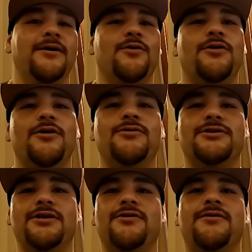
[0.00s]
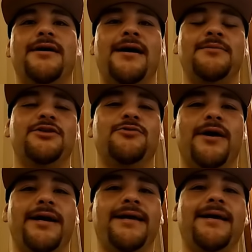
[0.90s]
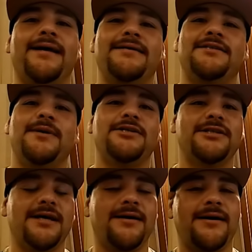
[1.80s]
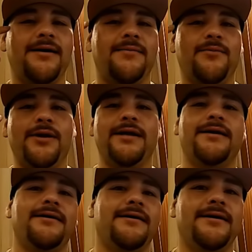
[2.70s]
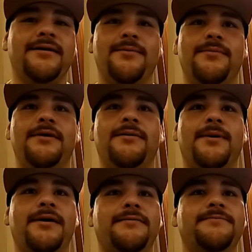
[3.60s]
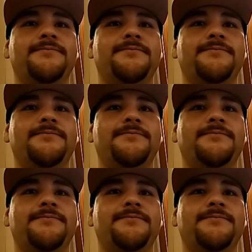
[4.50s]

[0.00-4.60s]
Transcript: who knows, you know. I'm just ready, and especially I'm ready in the mind.